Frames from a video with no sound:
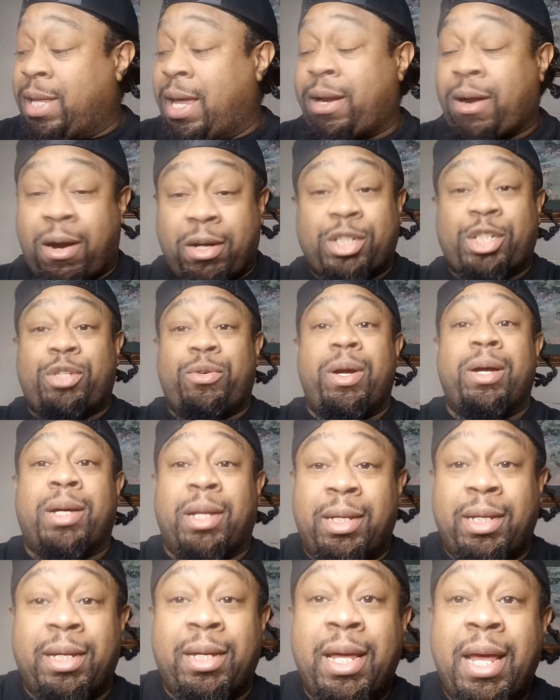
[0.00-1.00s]
that are
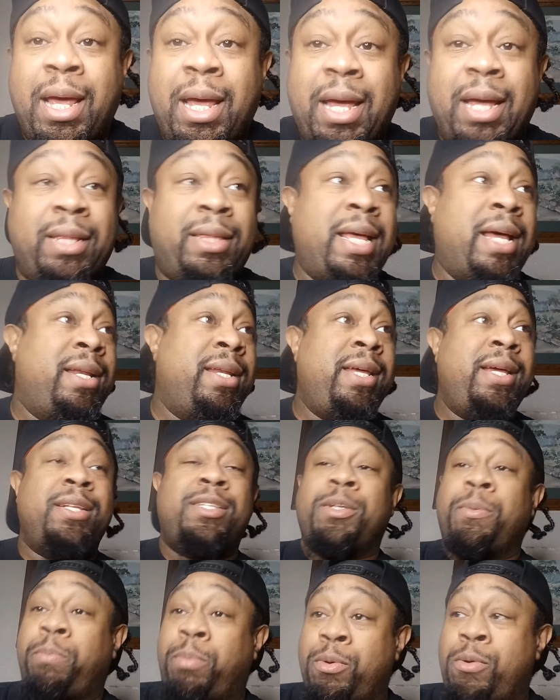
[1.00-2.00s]
struggling and that
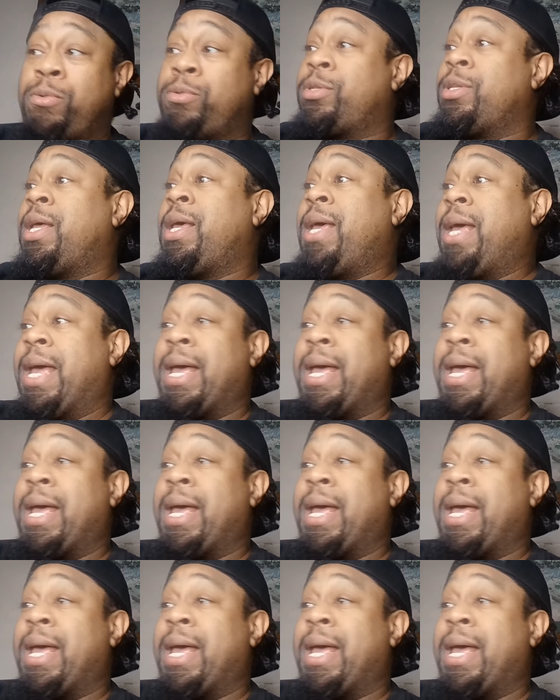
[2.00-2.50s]
needs a boost,